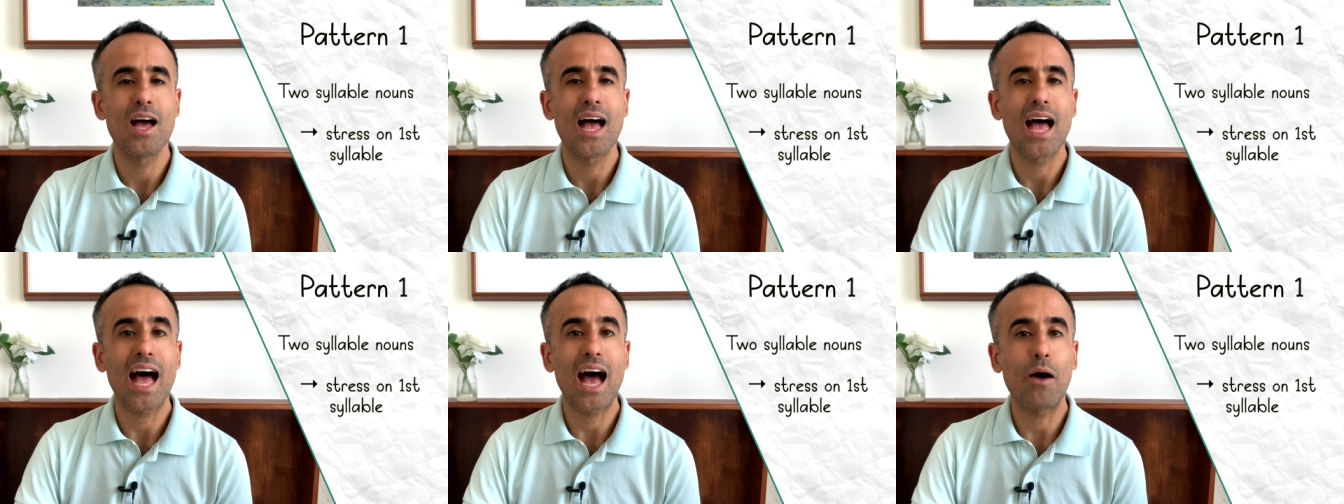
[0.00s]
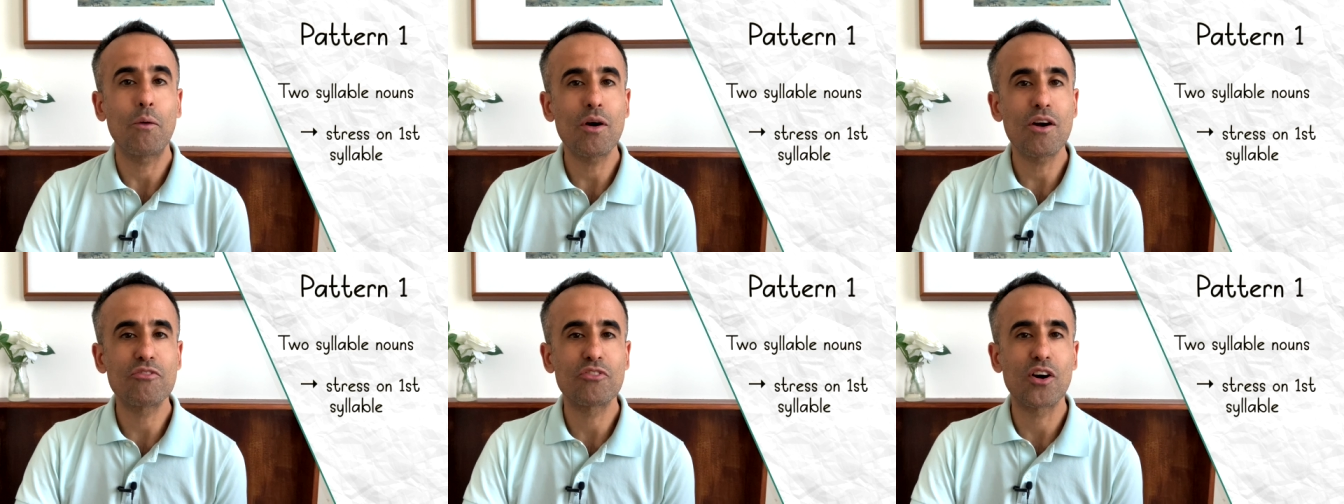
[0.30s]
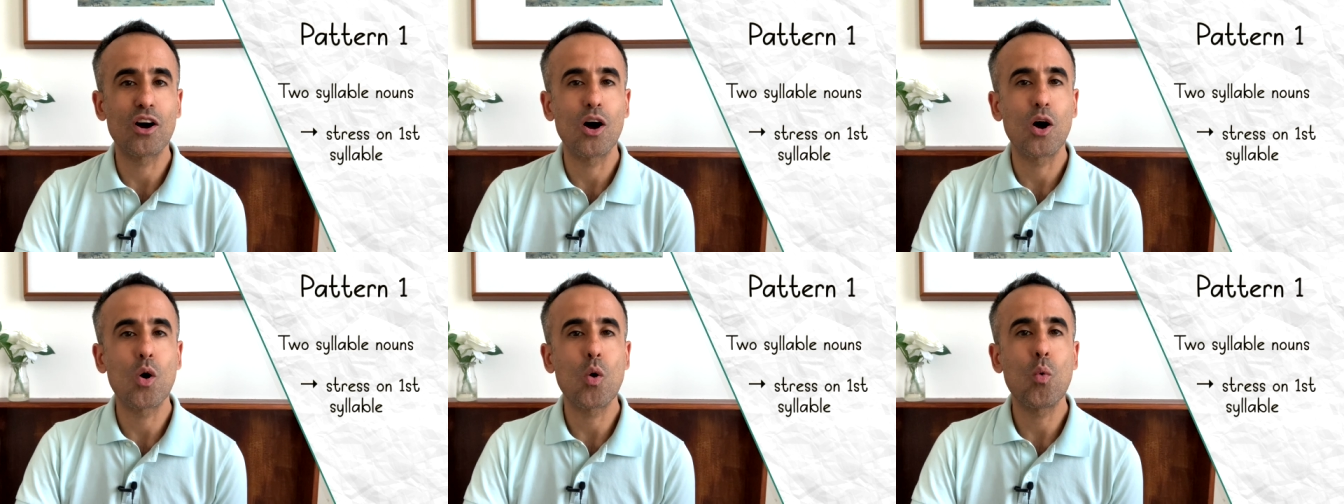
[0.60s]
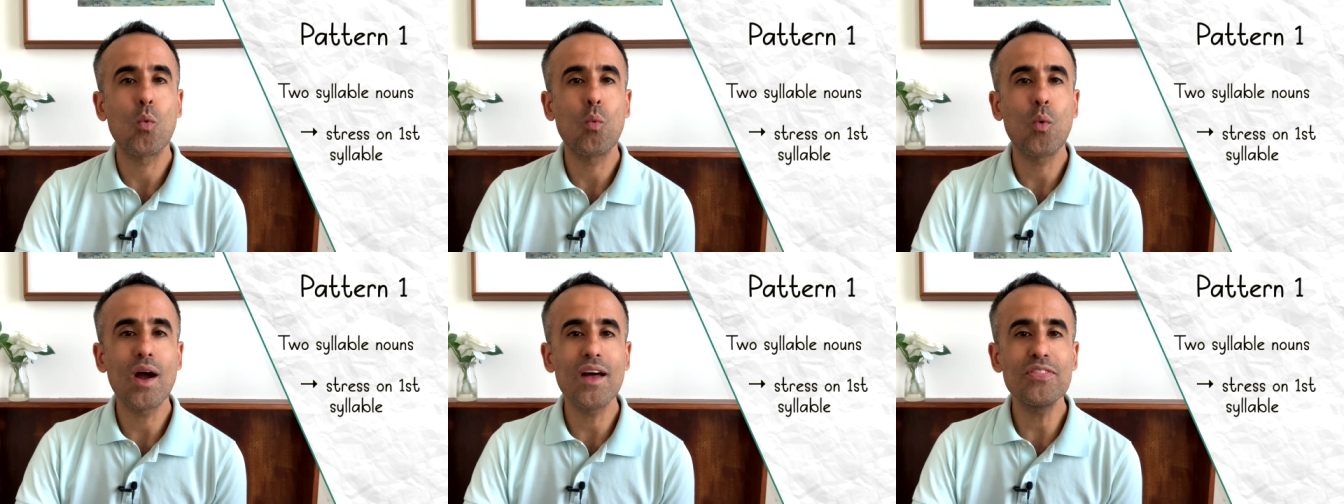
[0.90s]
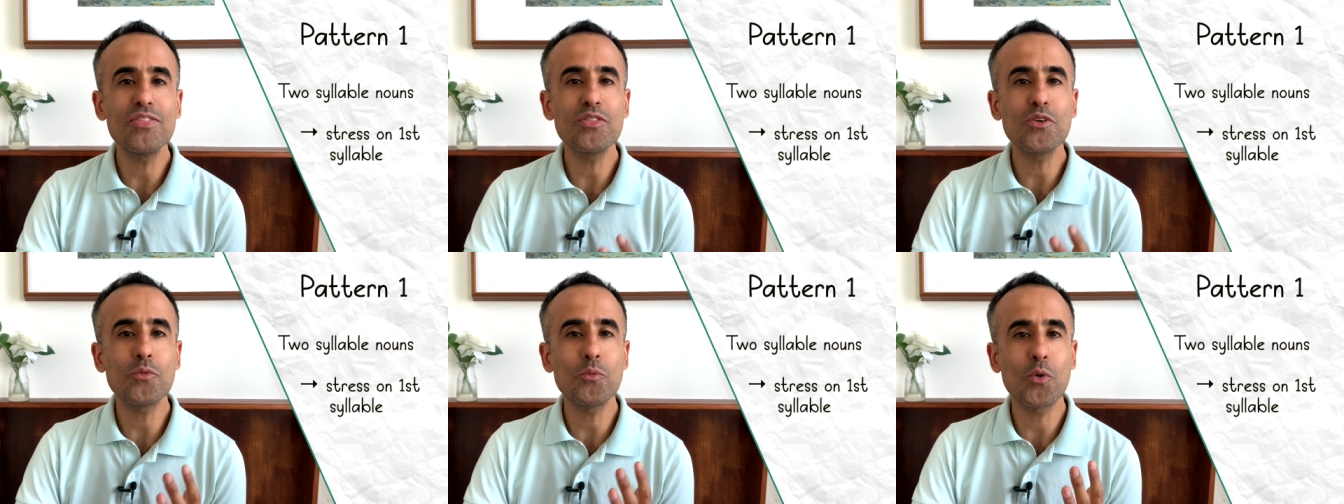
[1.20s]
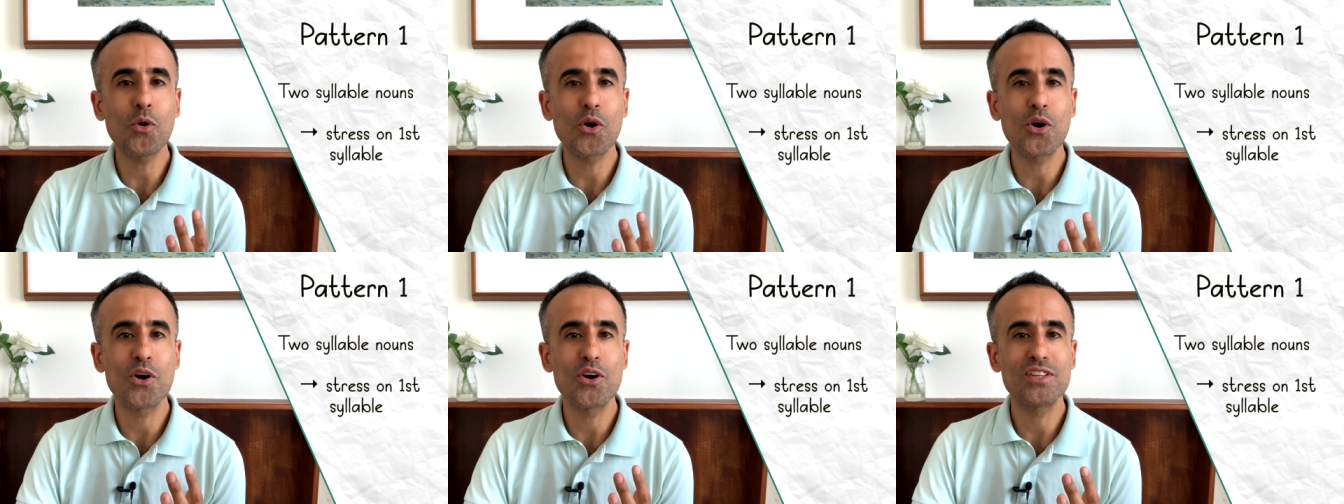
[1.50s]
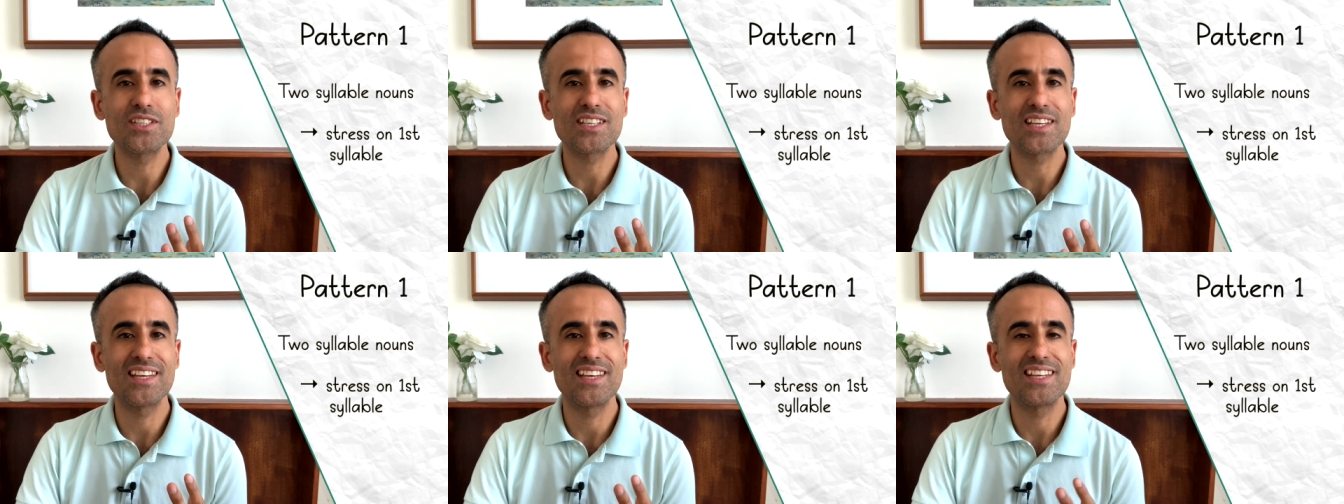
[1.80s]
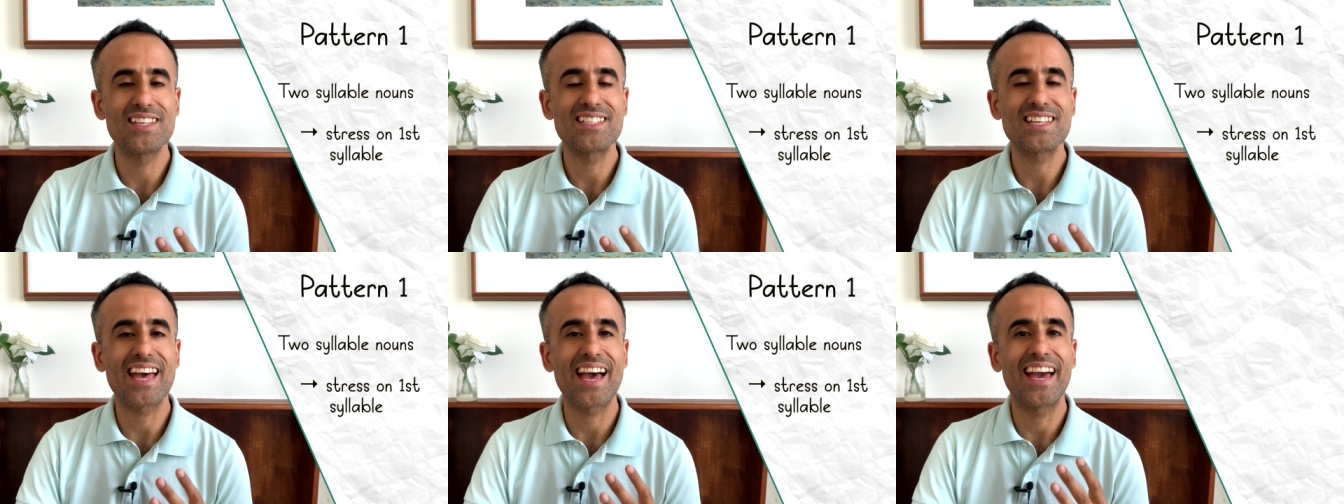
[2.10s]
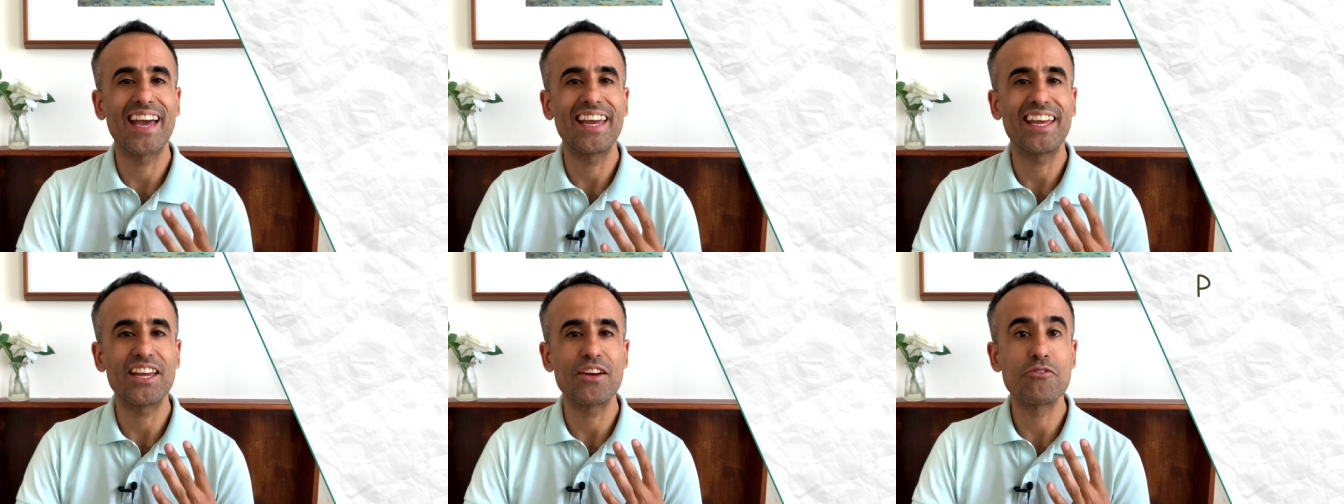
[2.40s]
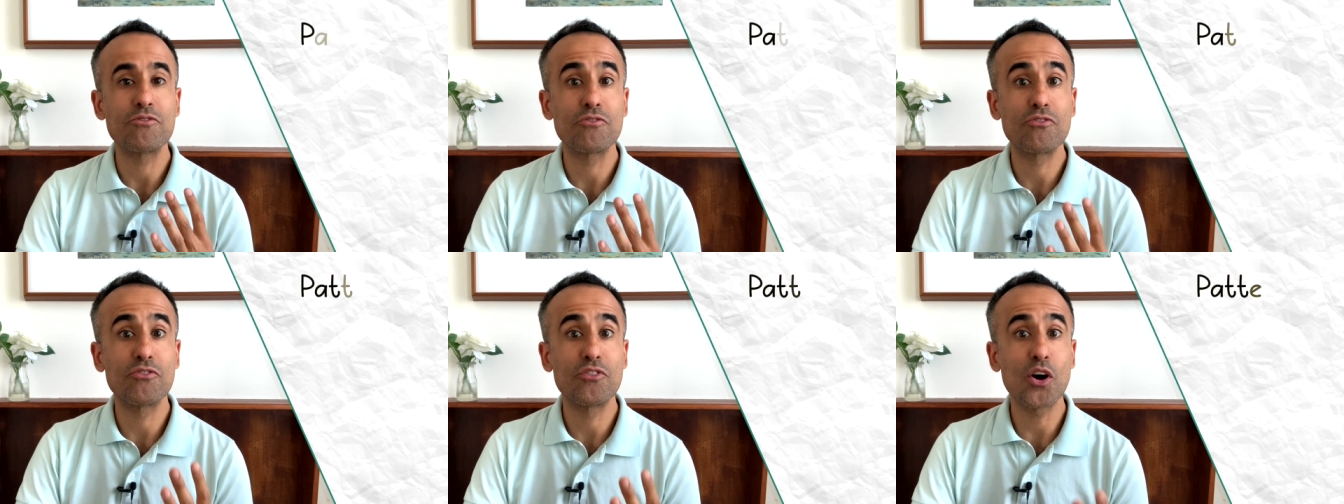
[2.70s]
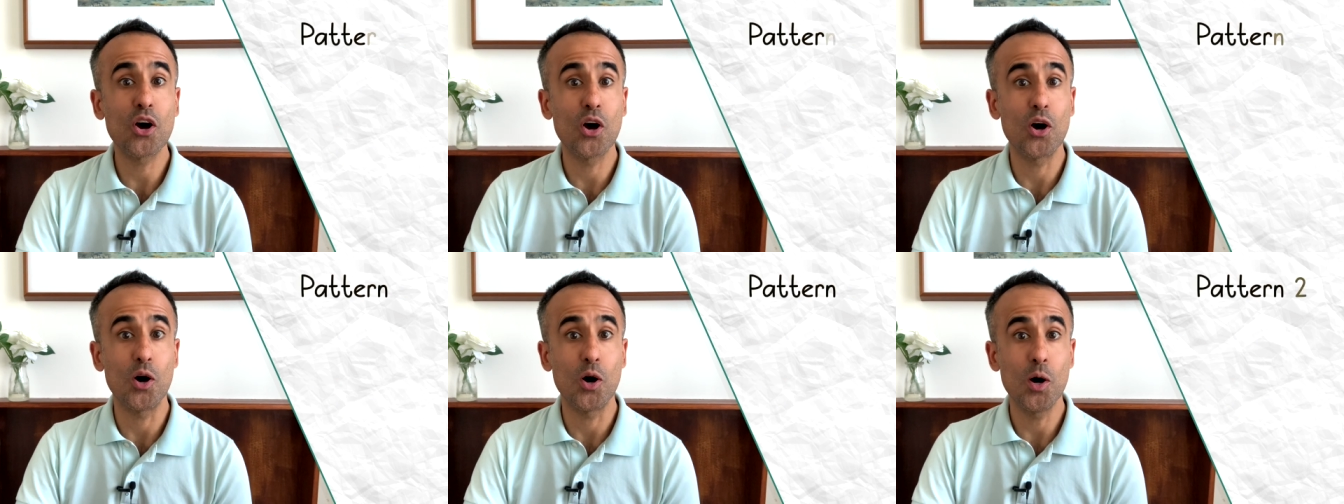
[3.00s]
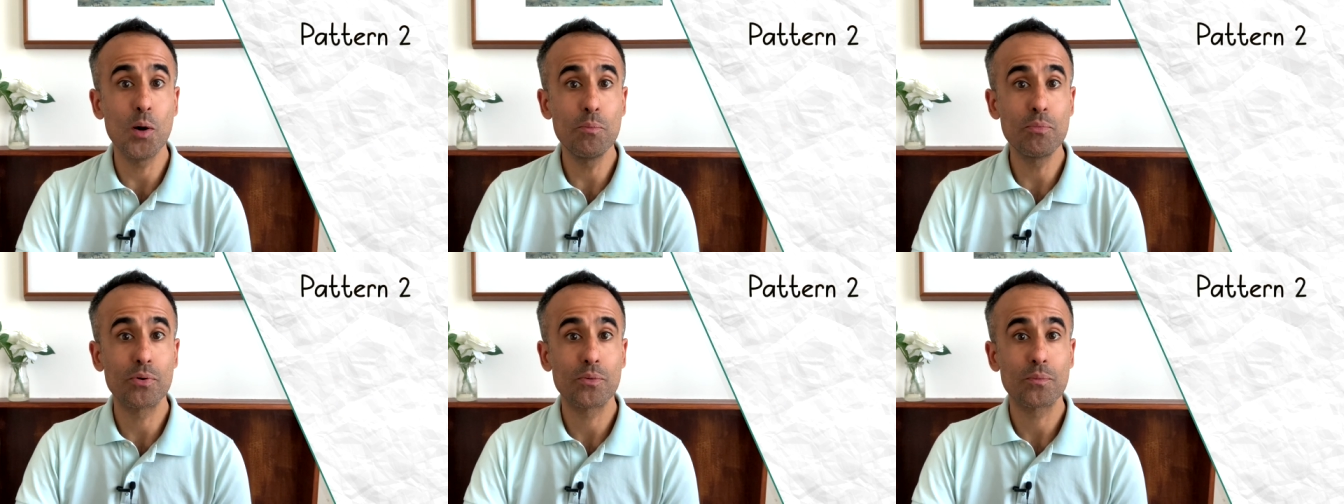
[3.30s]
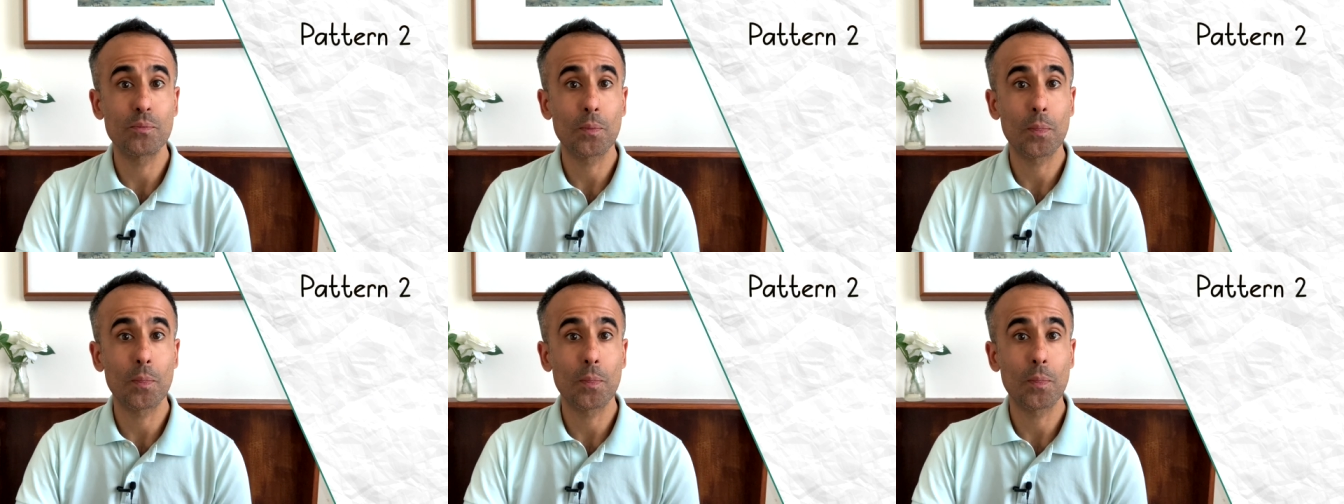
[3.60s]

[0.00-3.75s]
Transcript: However, when the word is a verb